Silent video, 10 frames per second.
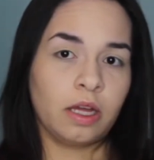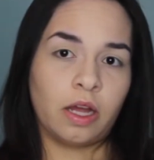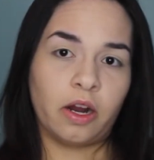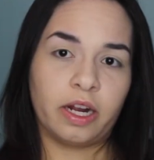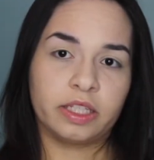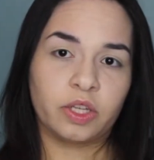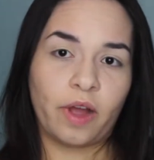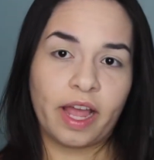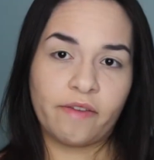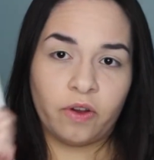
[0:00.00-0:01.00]
Alright, so
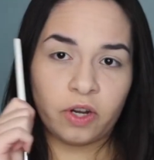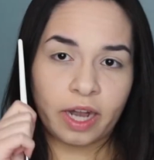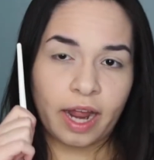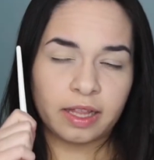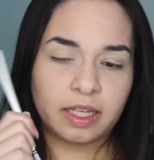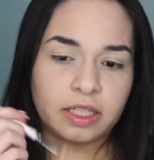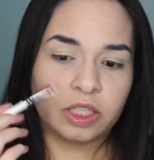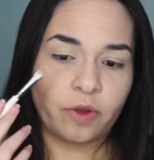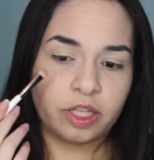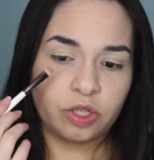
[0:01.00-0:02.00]
I have hooded eyelids,
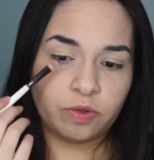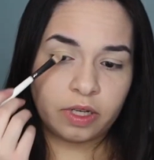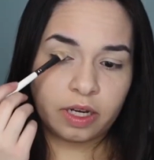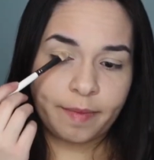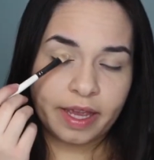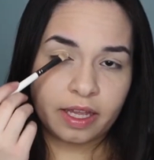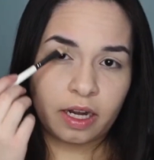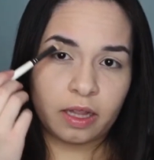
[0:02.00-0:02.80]
so I do need to make it a